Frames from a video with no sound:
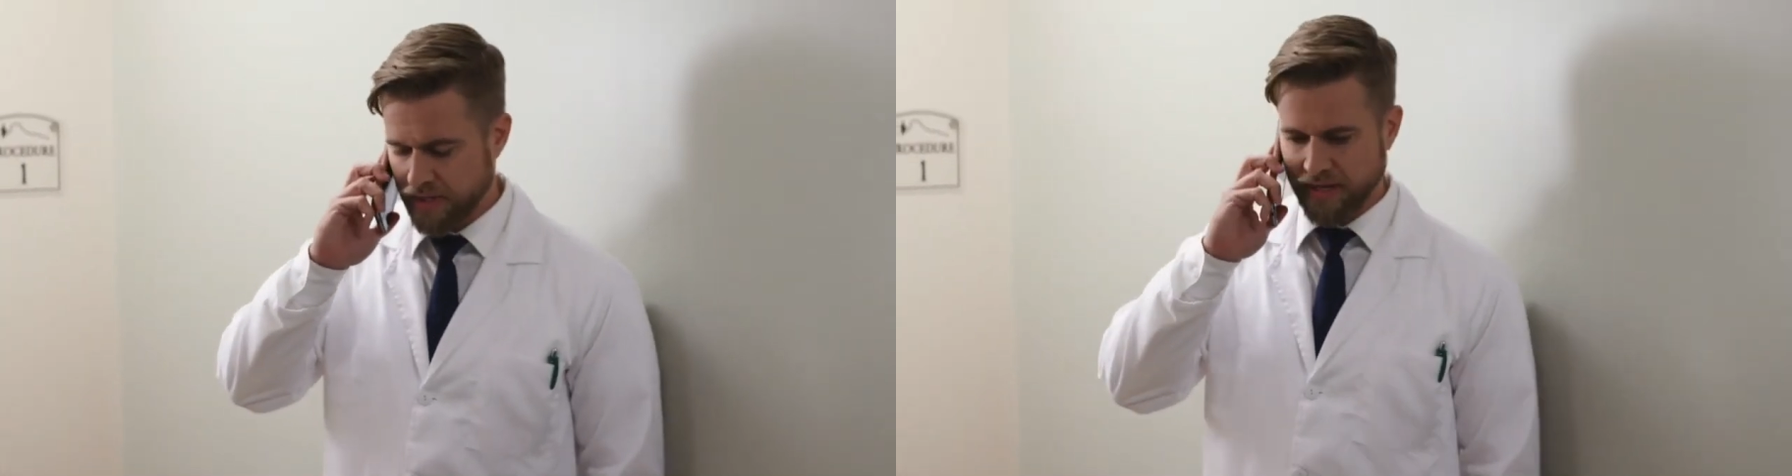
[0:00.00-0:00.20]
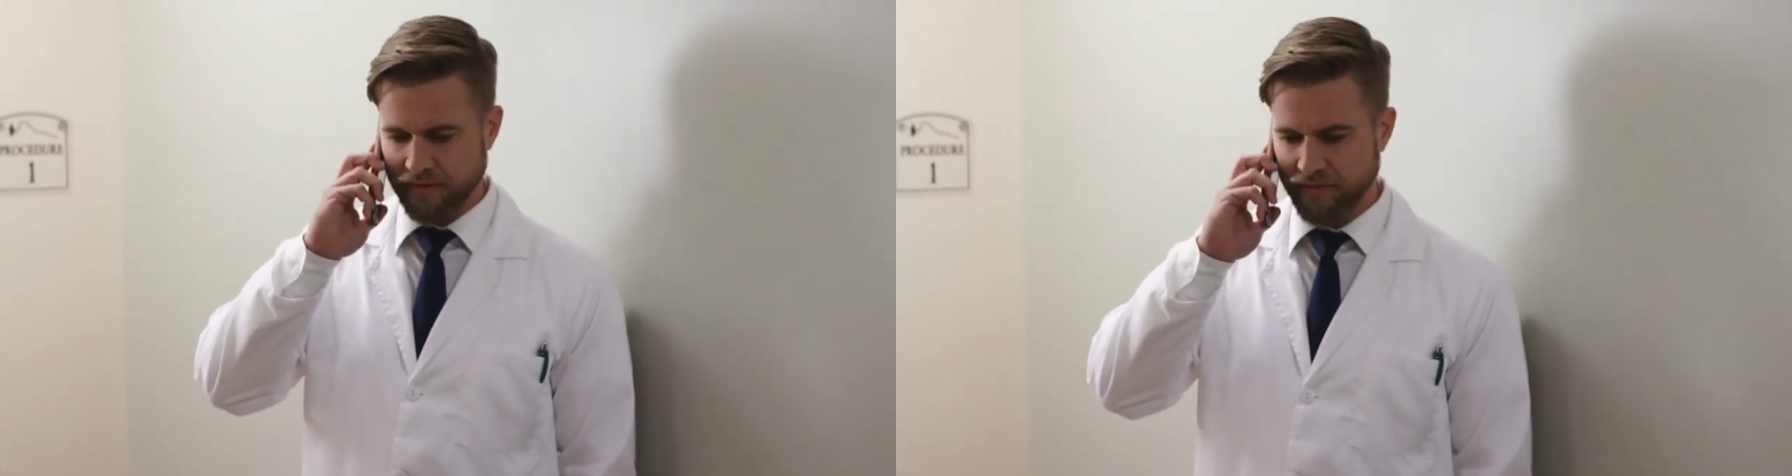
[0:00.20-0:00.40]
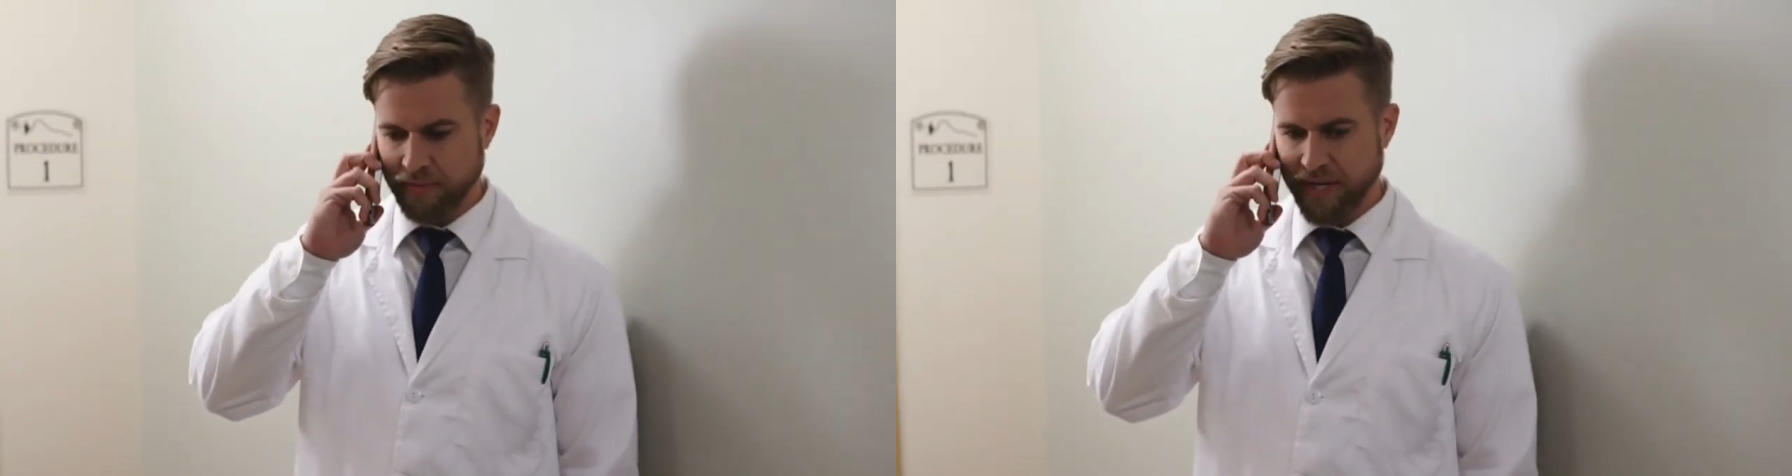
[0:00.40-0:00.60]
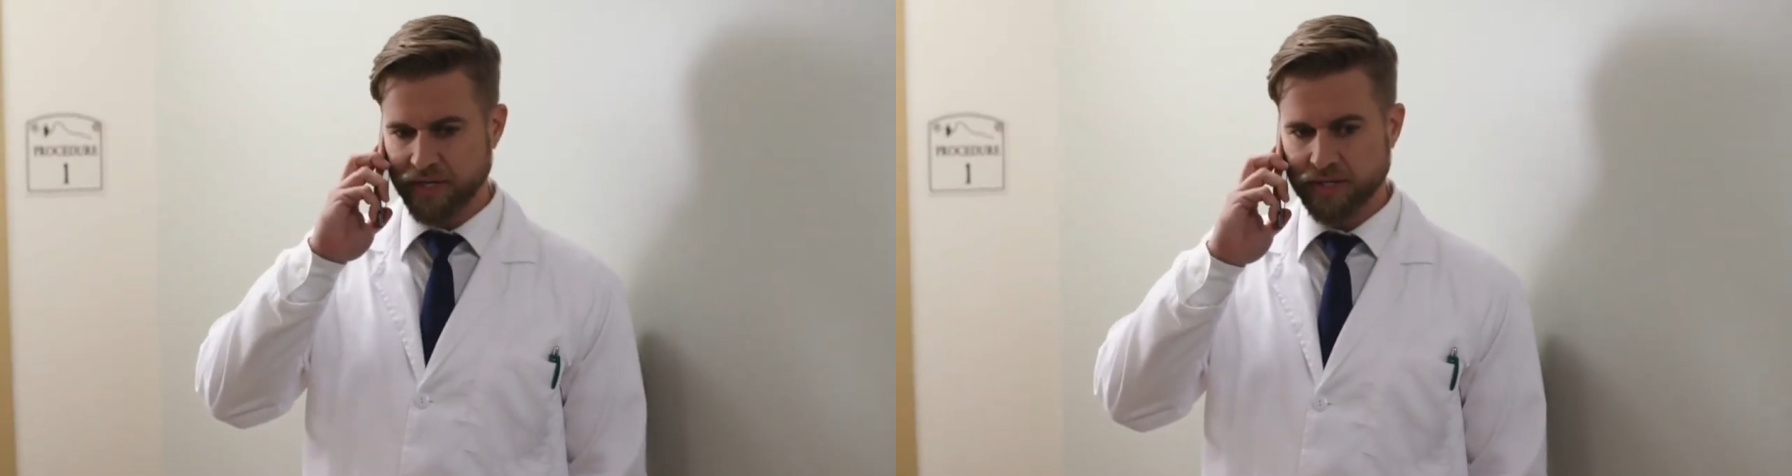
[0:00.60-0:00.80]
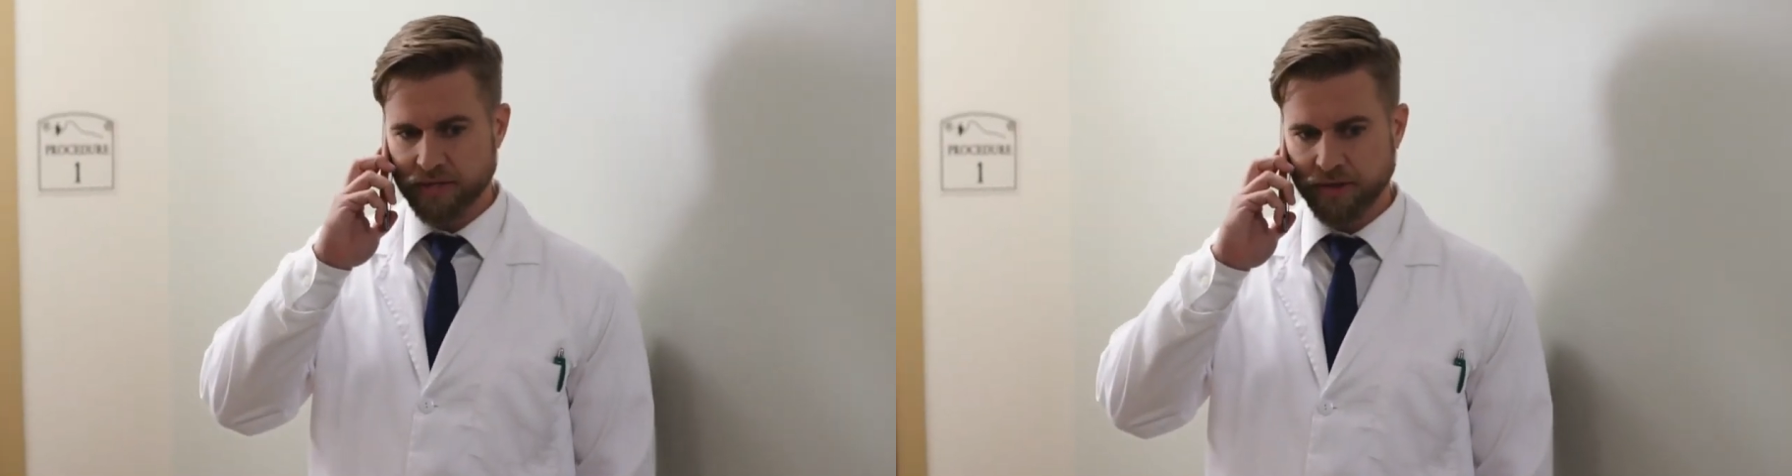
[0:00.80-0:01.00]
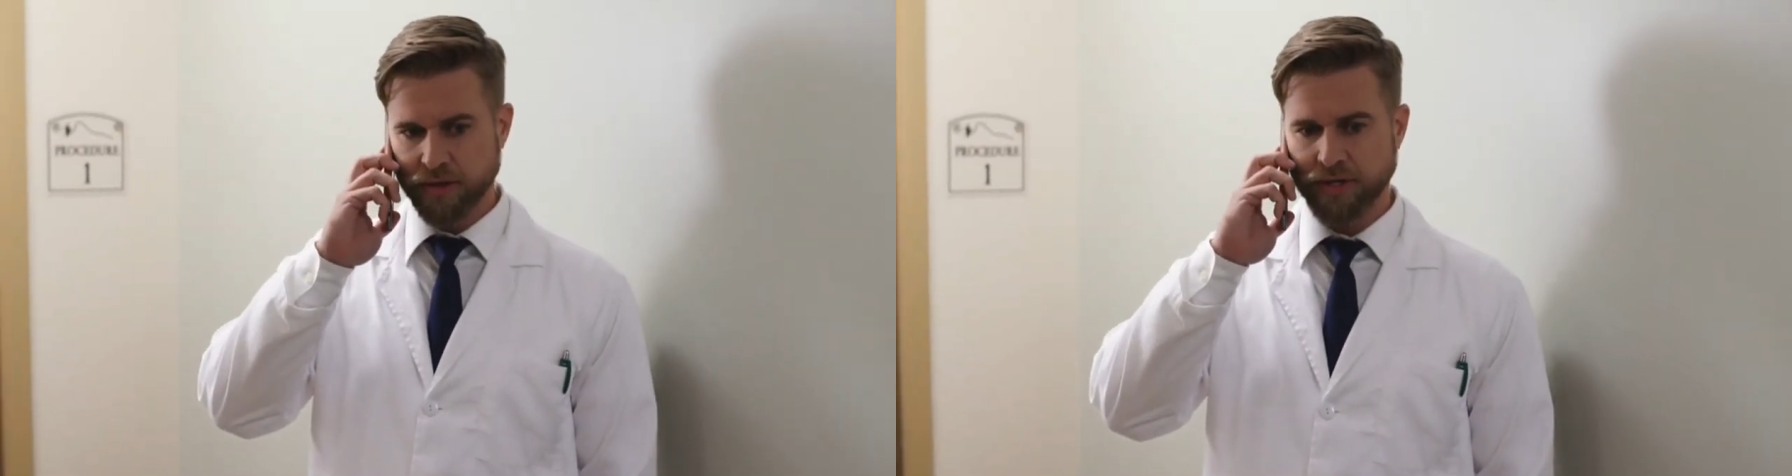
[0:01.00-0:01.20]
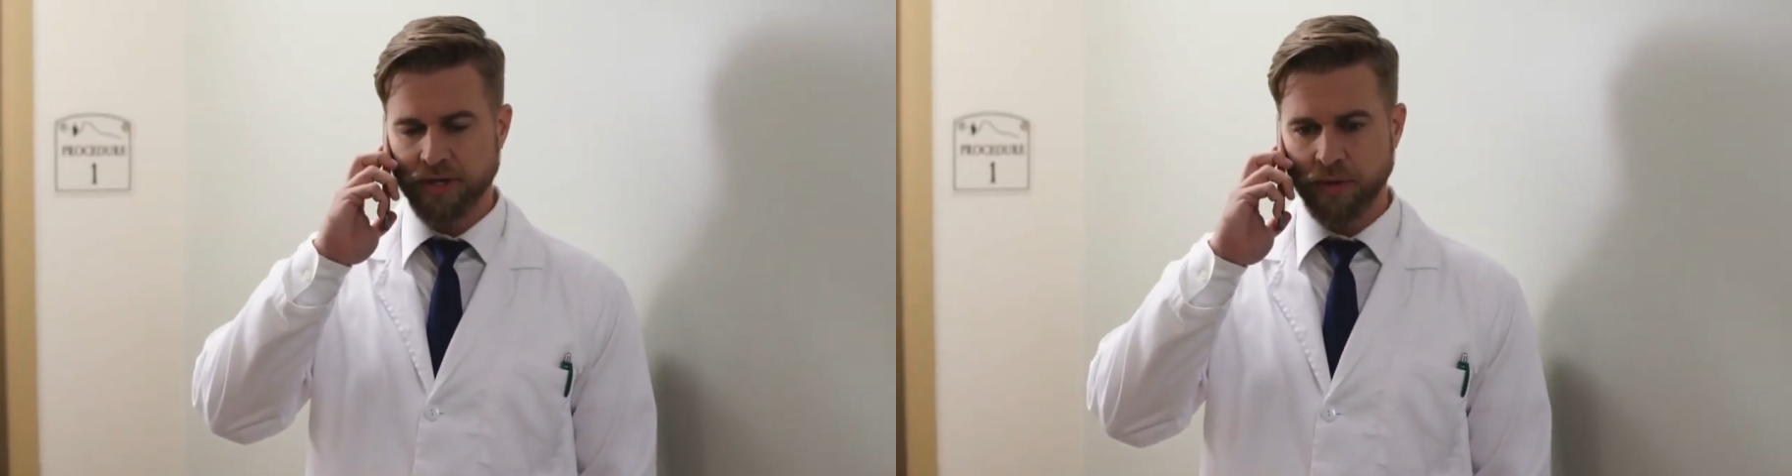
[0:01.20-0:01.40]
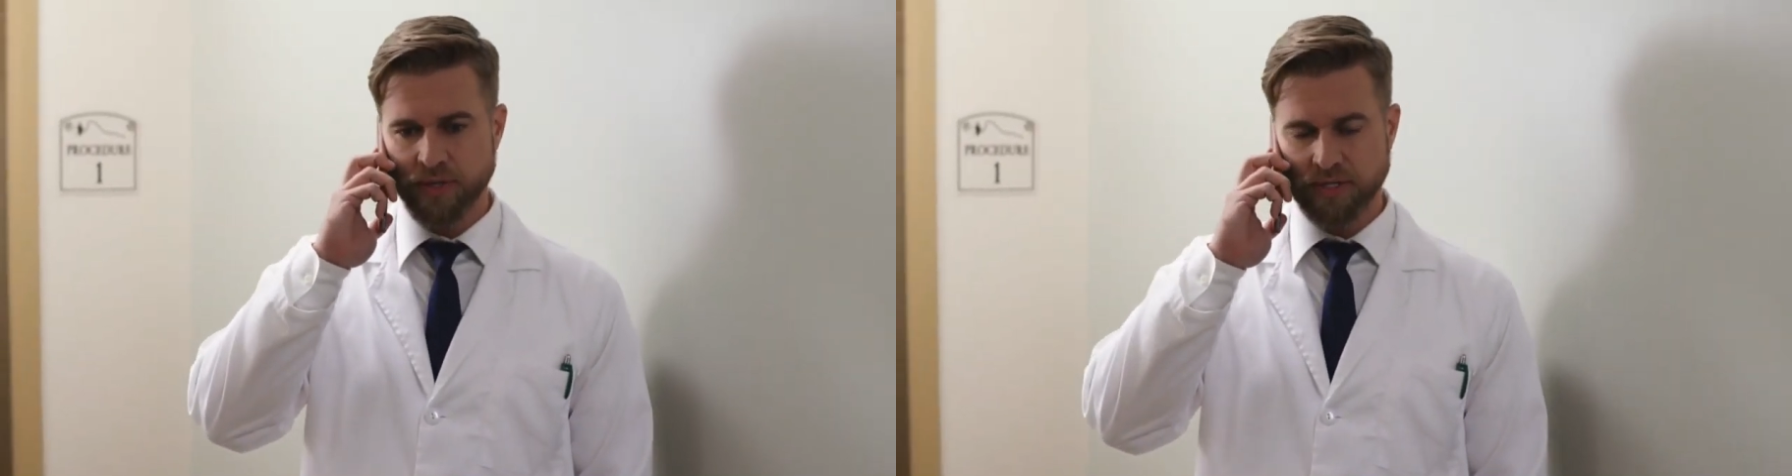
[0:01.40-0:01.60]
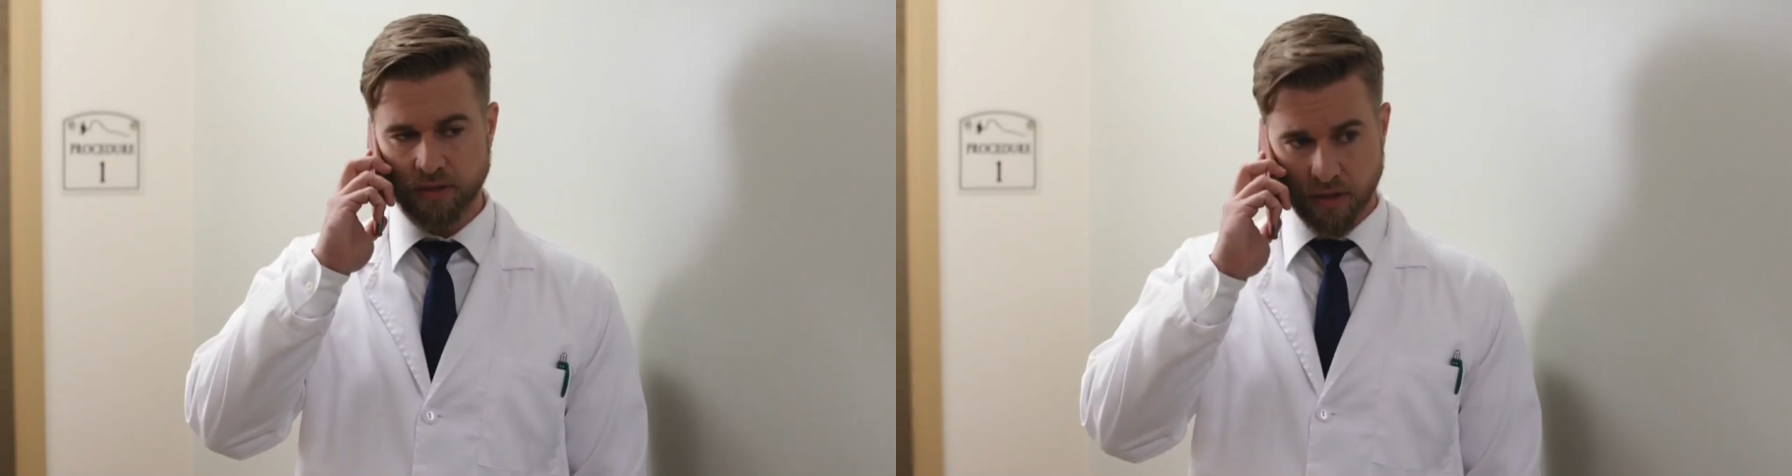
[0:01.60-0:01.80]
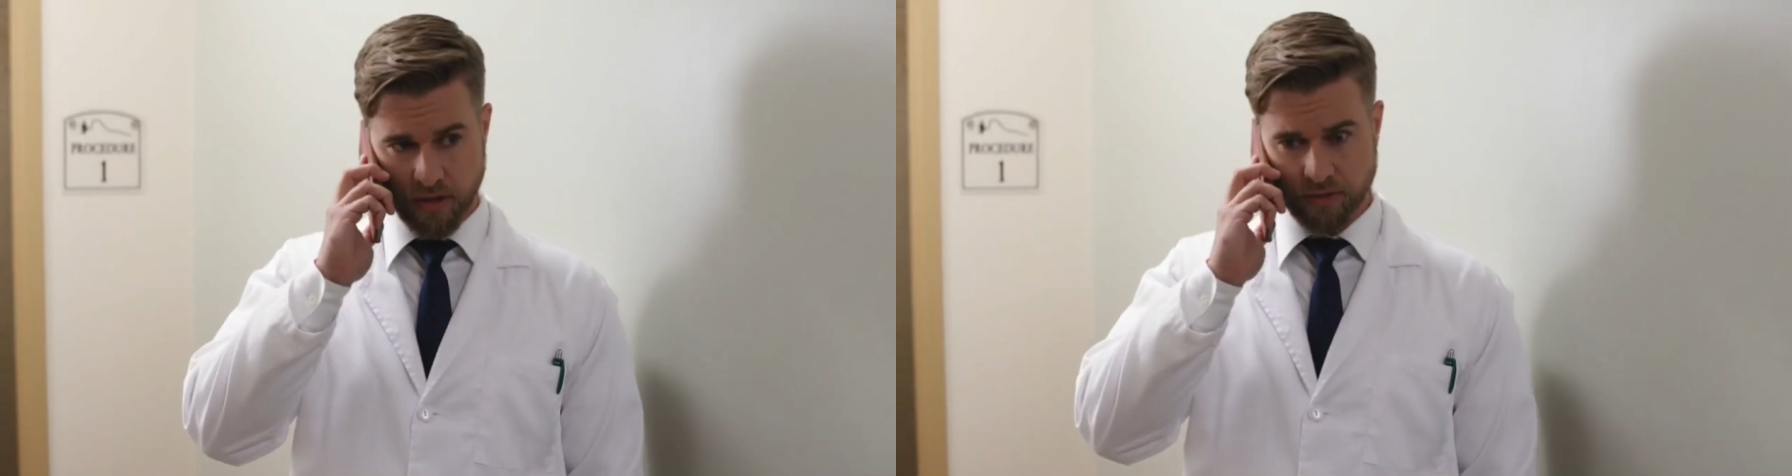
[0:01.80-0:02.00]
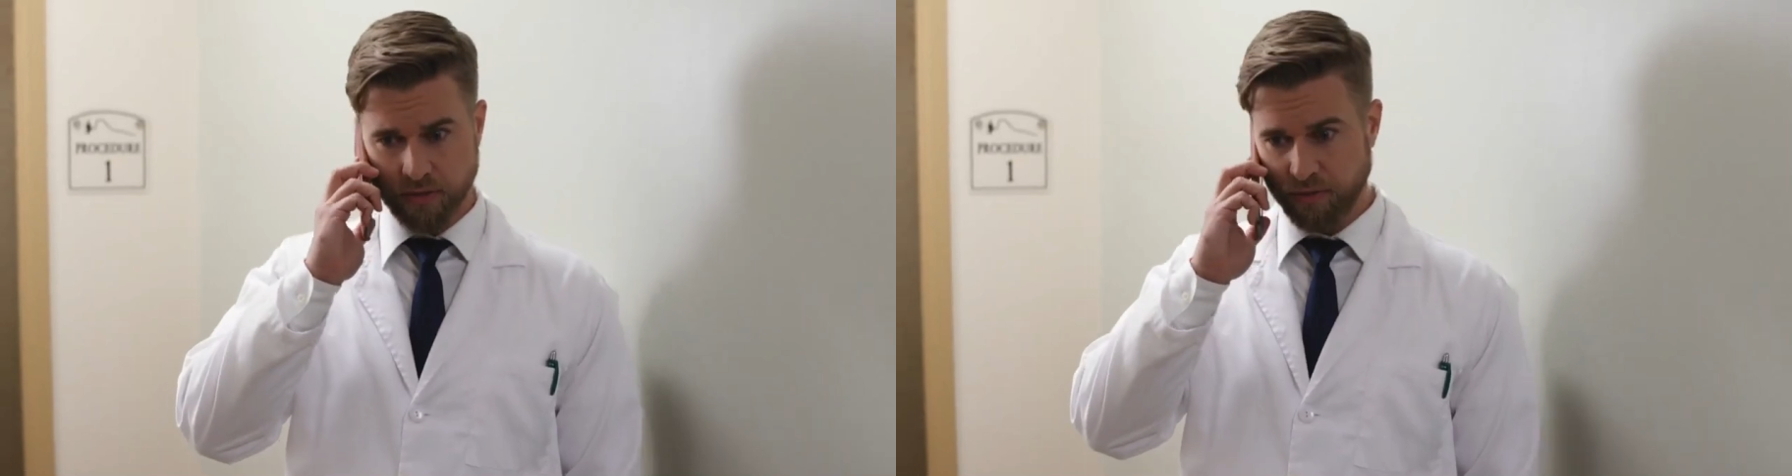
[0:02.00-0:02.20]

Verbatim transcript: I have a patient, 39 weeks along,